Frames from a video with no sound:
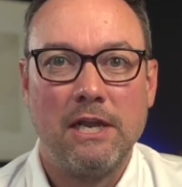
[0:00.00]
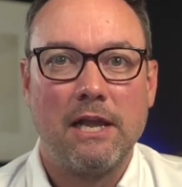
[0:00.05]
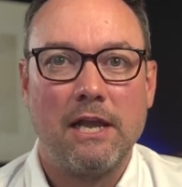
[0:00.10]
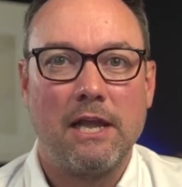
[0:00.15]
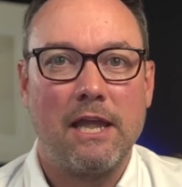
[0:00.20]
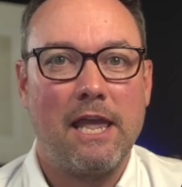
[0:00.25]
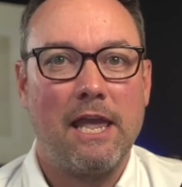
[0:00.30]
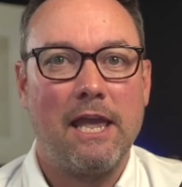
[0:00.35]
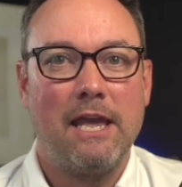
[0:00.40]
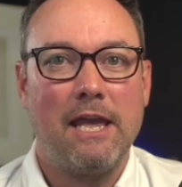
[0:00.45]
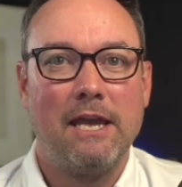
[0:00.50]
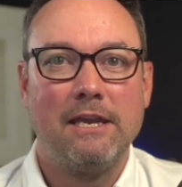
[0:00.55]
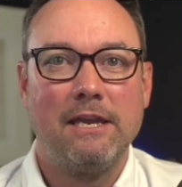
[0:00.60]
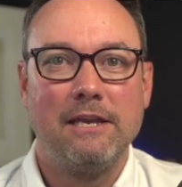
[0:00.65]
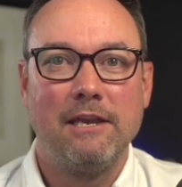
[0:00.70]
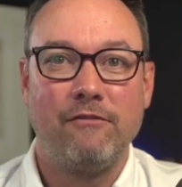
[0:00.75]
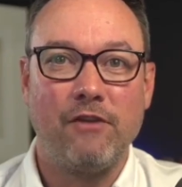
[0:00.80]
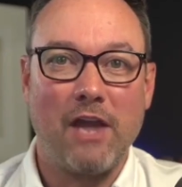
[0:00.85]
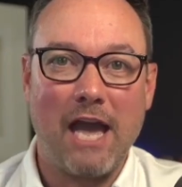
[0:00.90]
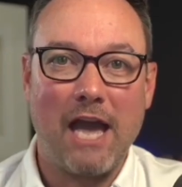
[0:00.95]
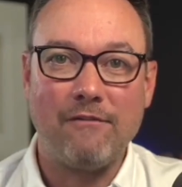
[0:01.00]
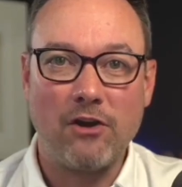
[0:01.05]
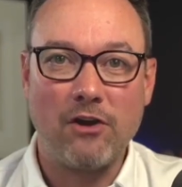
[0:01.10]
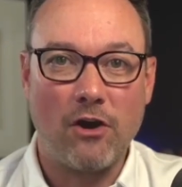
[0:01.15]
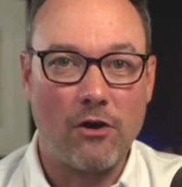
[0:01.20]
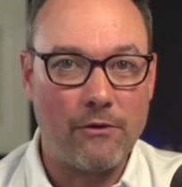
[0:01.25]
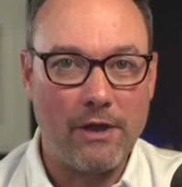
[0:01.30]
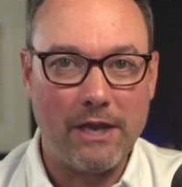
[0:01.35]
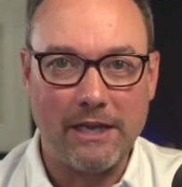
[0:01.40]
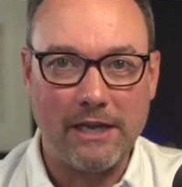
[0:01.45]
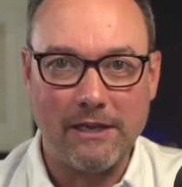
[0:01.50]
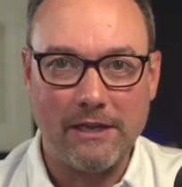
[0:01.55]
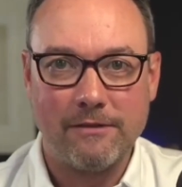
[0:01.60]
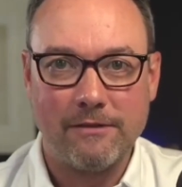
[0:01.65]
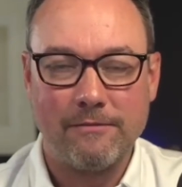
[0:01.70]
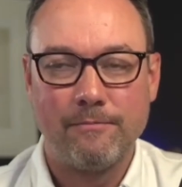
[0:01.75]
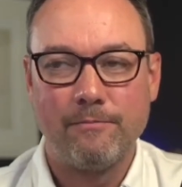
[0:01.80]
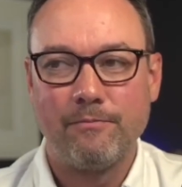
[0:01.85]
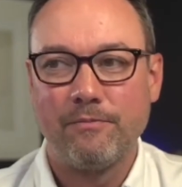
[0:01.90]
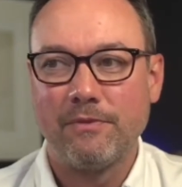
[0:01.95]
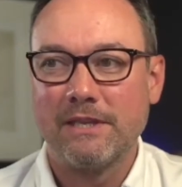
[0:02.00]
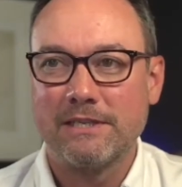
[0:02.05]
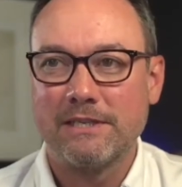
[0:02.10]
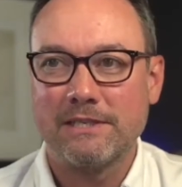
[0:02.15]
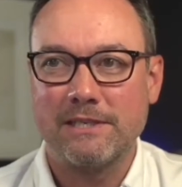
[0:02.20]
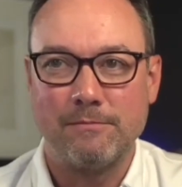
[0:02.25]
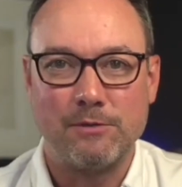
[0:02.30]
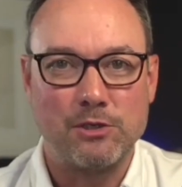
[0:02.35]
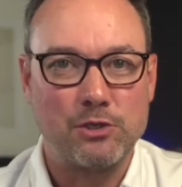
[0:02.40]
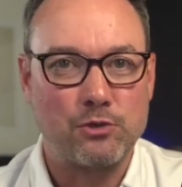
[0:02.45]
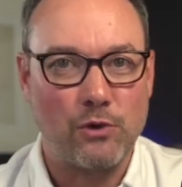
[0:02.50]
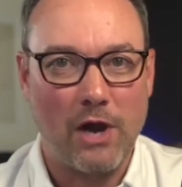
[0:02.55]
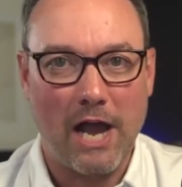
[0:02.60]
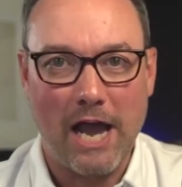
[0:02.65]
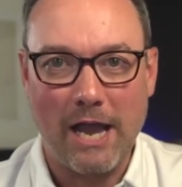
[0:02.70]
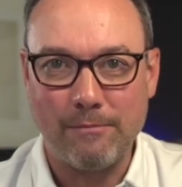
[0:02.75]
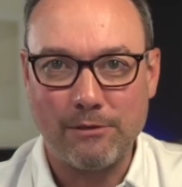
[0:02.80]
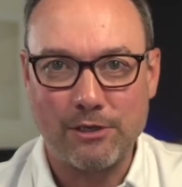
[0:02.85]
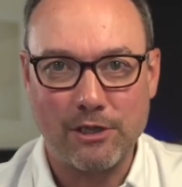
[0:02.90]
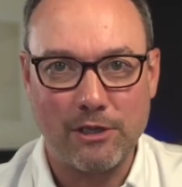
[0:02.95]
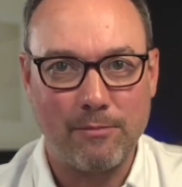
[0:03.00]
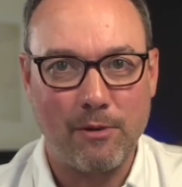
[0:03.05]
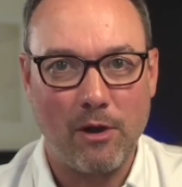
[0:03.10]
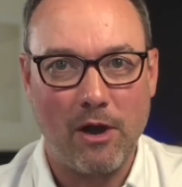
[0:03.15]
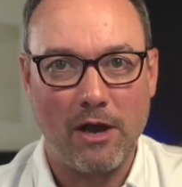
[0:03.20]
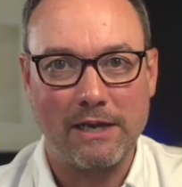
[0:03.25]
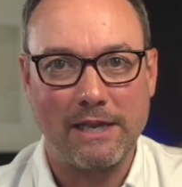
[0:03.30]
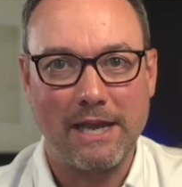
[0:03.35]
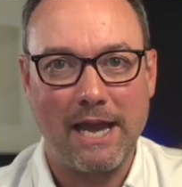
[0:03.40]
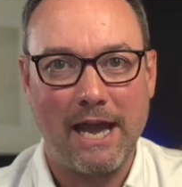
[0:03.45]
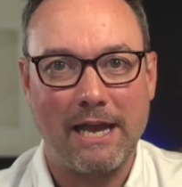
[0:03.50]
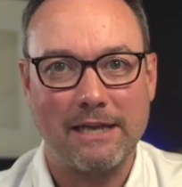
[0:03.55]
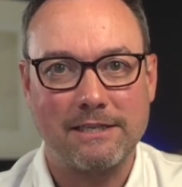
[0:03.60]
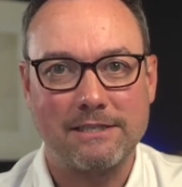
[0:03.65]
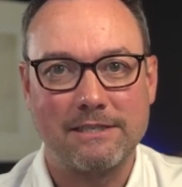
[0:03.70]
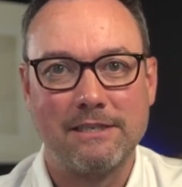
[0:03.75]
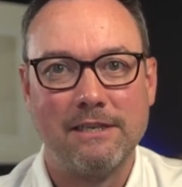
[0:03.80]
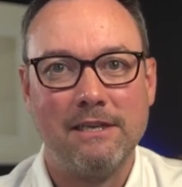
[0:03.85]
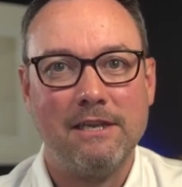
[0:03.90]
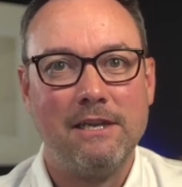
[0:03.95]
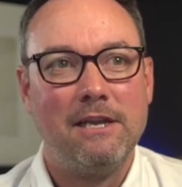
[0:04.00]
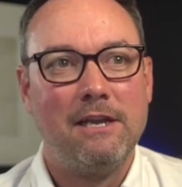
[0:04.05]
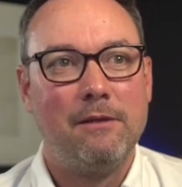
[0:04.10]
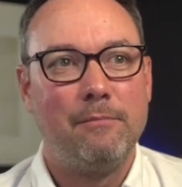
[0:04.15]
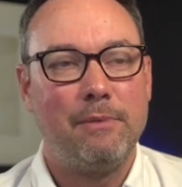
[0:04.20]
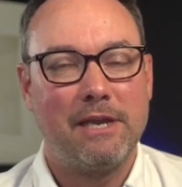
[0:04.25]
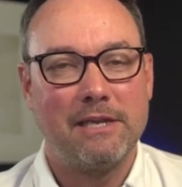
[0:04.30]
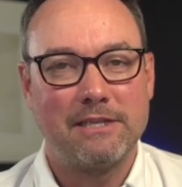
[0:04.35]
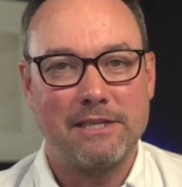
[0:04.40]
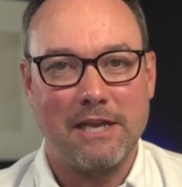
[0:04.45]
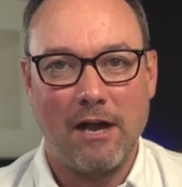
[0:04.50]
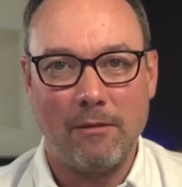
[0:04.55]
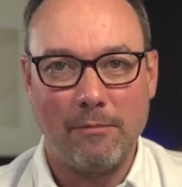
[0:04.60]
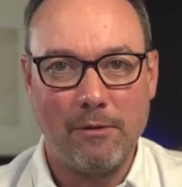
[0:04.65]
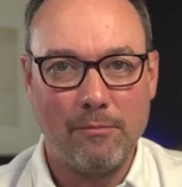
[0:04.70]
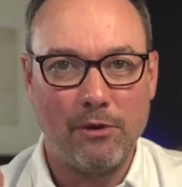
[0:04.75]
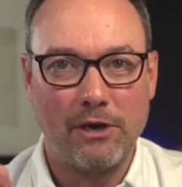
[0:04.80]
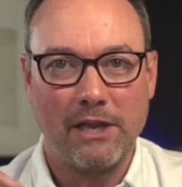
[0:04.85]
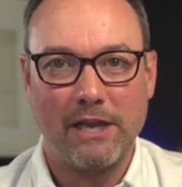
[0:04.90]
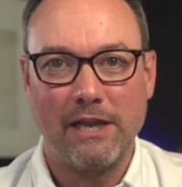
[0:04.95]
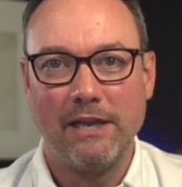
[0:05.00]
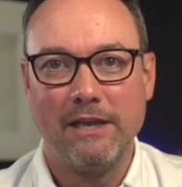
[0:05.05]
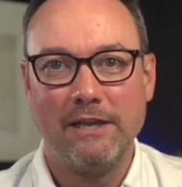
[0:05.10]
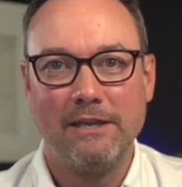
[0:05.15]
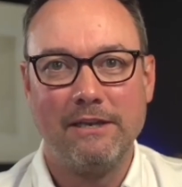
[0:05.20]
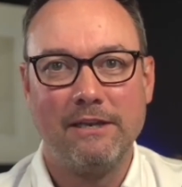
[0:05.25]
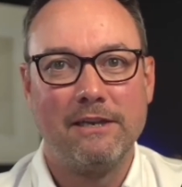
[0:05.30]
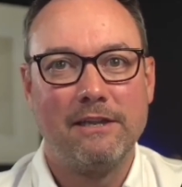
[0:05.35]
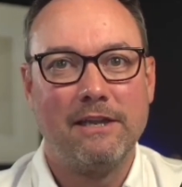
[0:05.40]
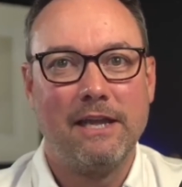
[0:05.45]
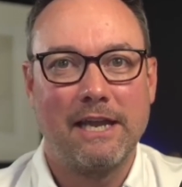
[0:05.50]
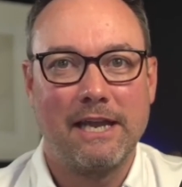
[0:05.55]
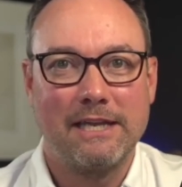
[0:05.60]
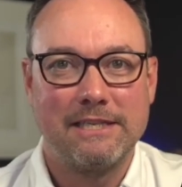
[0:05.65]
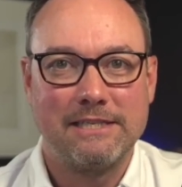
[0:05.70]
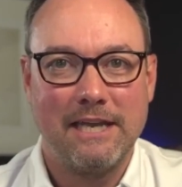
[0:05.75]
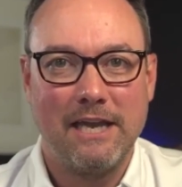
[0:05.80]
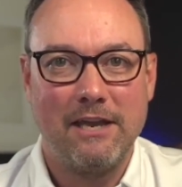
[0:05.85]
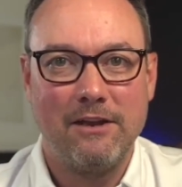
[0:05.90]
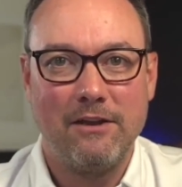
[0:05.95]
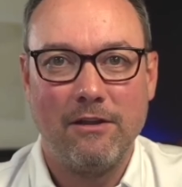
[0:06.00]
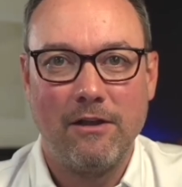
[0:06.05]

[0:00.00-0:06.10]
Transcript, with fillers: And if you haven't already, subscribe to the podcast because I'll be bringing in, like I said,